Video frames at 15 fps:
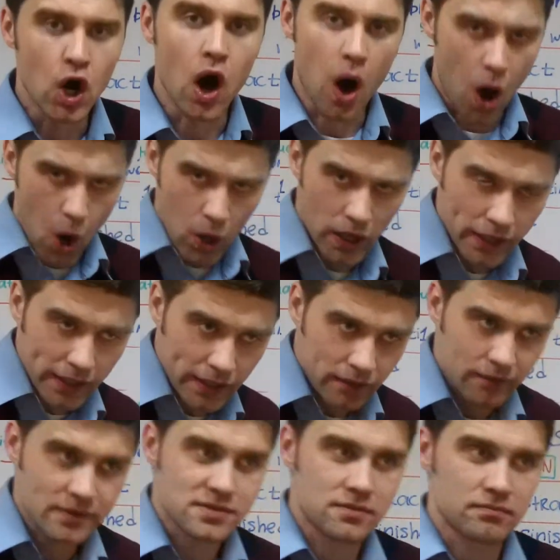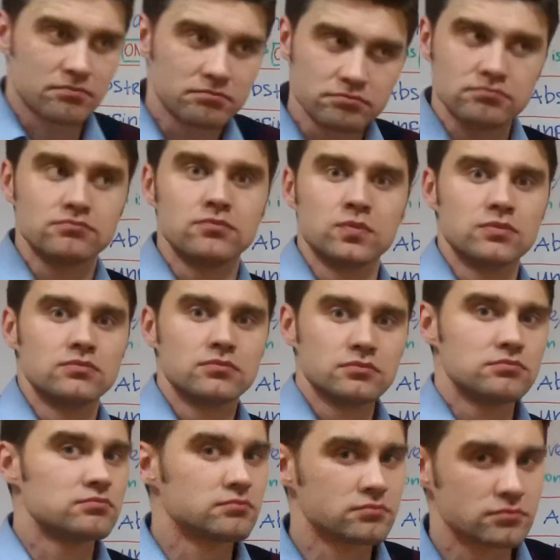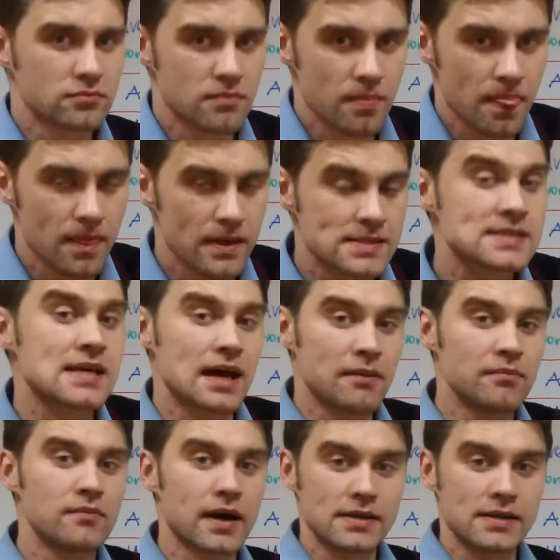Already, it's some